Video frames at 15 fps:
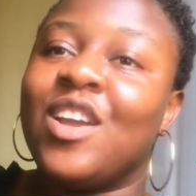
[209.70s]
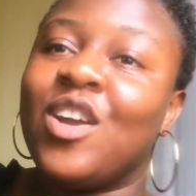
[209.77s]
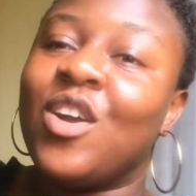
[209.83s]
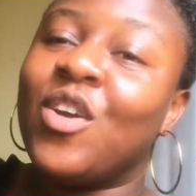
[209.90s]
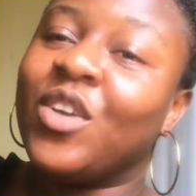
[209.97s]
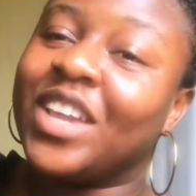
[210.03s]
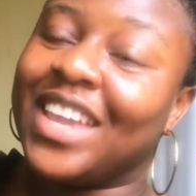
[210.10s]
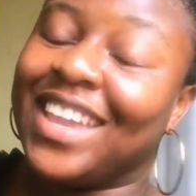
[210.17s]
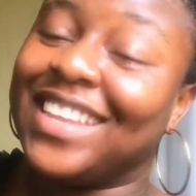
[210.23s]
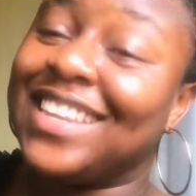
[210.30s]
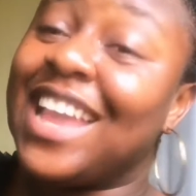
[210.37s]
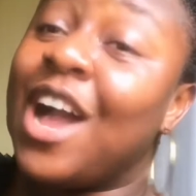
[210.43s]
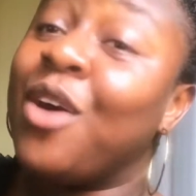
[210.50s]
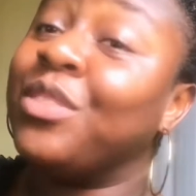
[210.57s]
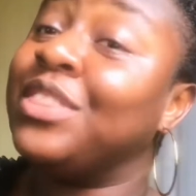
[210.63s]
Okay,
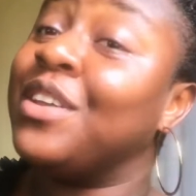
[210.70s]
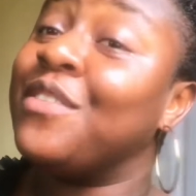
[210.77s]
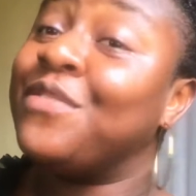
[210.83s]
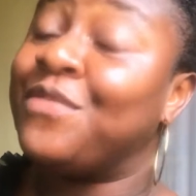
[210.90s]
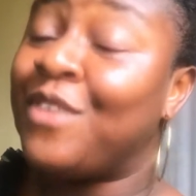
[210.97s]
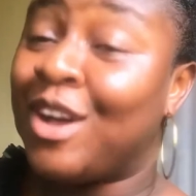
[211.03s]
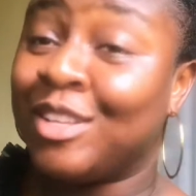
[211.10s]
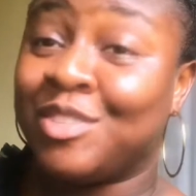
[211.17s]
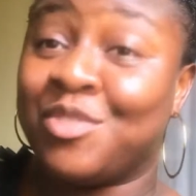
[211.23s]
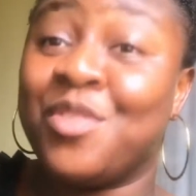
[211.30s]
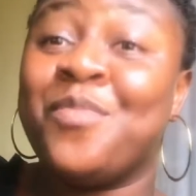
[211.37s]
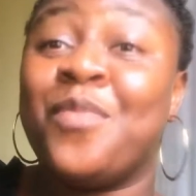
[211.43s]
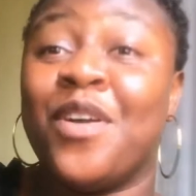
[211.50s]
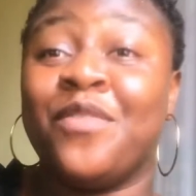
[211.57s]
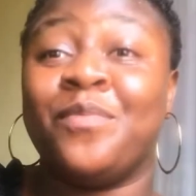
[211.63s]
now the fourth
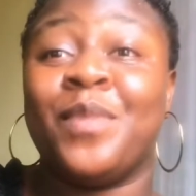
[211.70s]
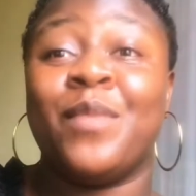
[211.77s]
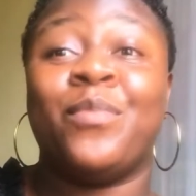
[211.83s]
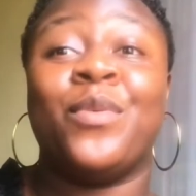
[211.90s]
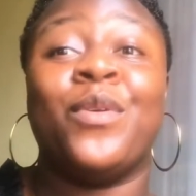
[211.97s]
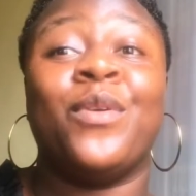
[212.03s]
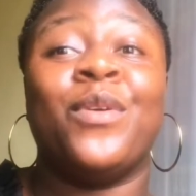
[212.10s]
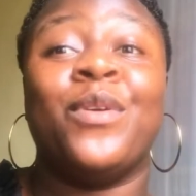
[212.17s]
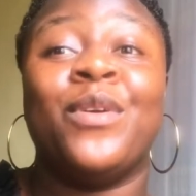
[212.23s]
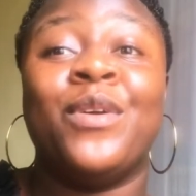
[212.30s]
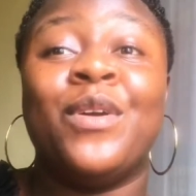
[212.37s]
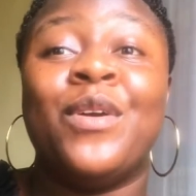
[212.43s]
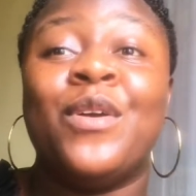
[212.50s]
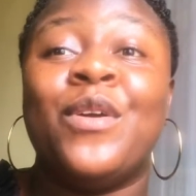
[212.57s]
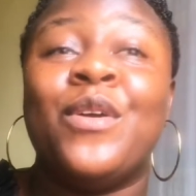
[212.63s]
group of people
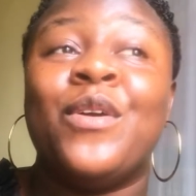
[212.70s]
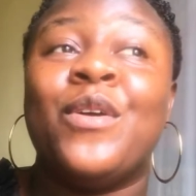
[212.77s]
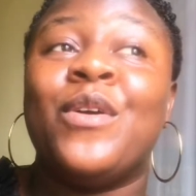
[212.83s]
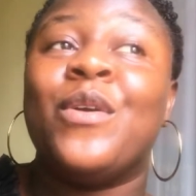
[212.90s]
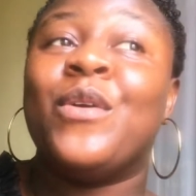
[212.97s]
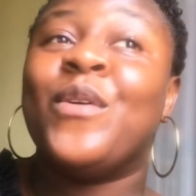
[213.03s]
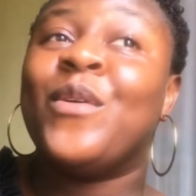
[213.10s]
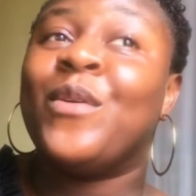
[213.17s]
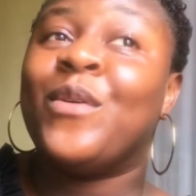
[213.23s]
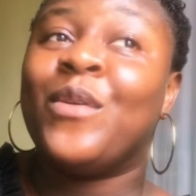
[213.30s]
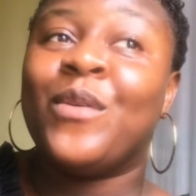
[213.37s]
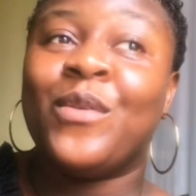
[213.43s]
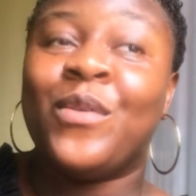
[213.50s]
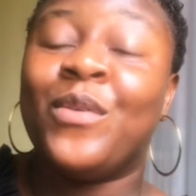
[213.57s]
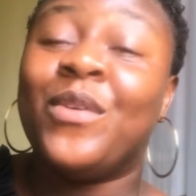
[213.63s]

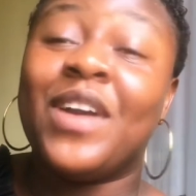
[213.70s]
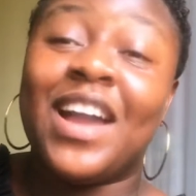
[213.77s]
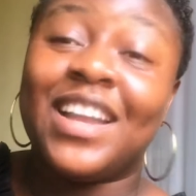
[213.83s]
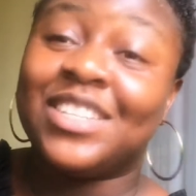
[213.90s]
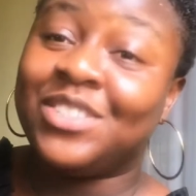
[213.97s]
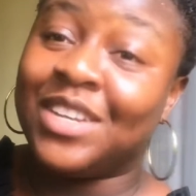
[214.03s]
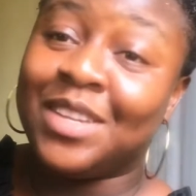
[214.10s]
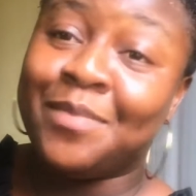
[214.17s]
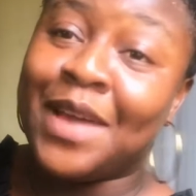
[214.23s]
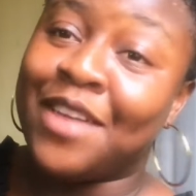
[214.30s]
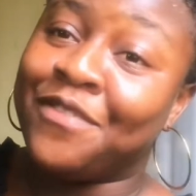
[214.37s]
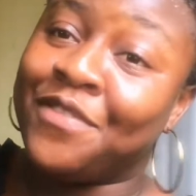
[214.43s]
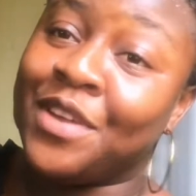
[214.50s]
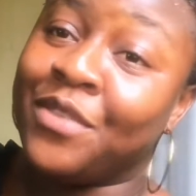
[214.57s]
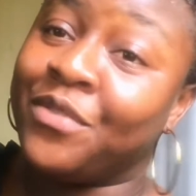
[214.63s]
who are actually my
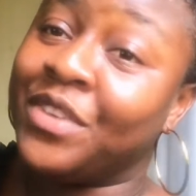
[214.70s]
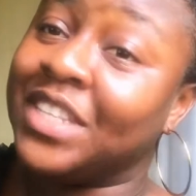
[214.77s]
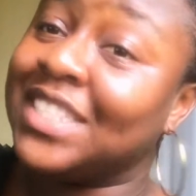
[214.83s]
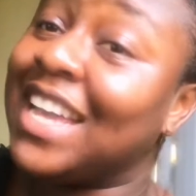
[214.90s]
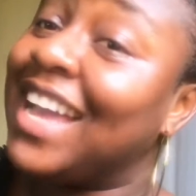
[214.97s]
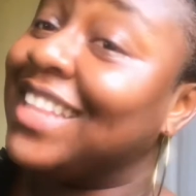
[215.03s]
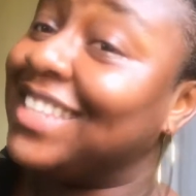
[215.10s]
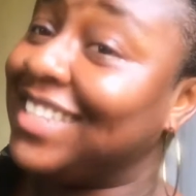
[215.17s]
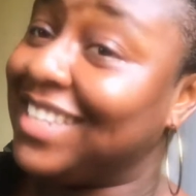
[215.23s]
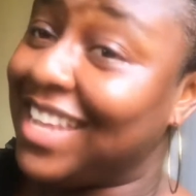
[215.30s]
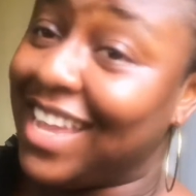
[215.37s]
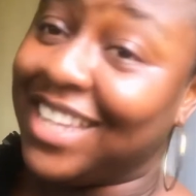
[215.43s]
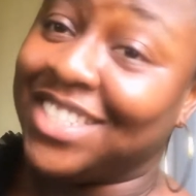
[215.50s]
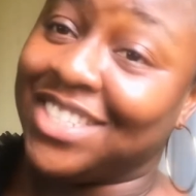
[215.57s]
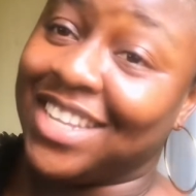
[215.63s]
favorite are the
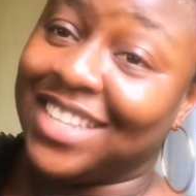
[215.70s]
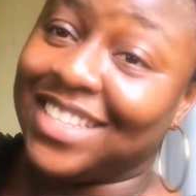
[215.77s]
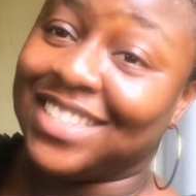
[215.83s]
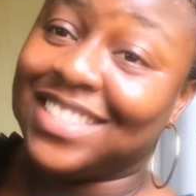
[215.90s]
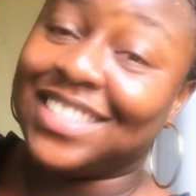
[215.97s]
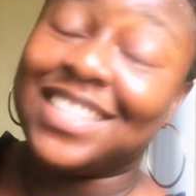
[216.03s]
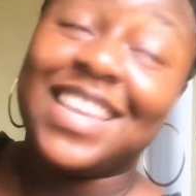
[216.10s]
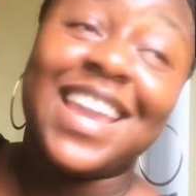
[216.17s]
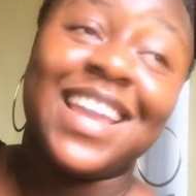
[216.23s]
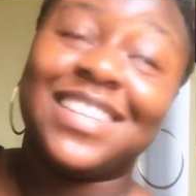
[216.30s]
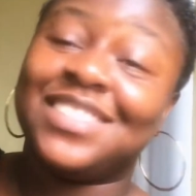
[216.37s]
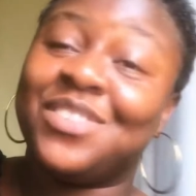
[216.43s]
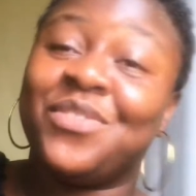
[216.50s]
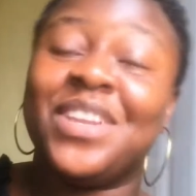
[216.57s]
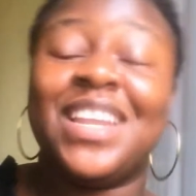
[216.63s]
agents. Yes,
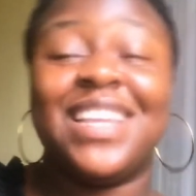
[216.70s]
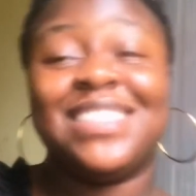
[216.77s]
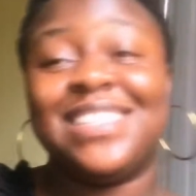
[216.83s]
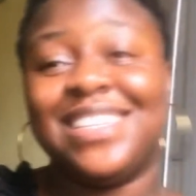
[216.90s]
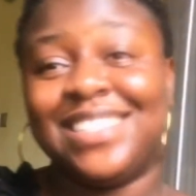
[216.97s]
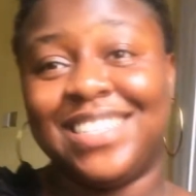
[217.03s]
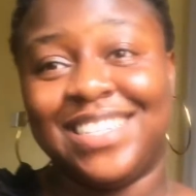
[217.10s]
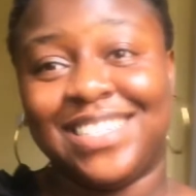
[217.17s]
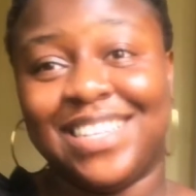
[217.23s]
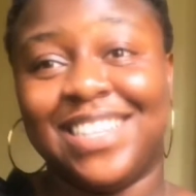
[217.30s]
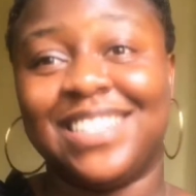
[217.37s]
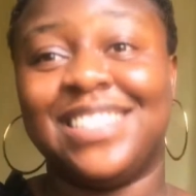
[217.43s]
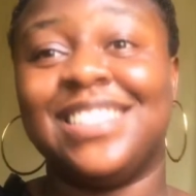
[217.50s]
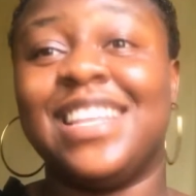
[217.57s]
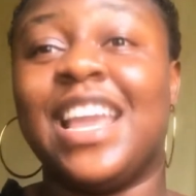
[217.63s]
the real estate
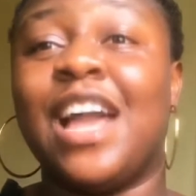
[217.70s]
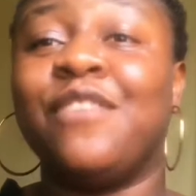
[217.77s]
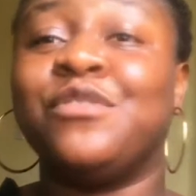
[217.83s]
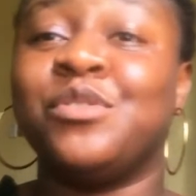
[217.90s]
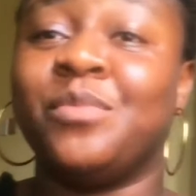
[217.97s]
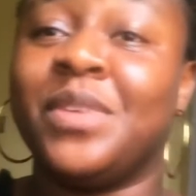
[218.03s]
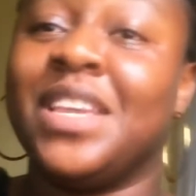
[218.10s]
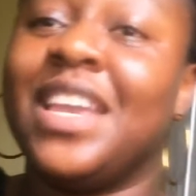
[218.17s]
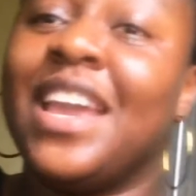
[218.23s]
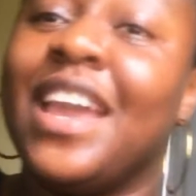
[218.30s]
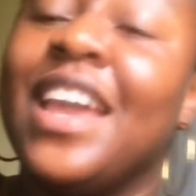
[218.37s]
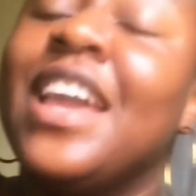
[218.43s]
agents, they have to be here.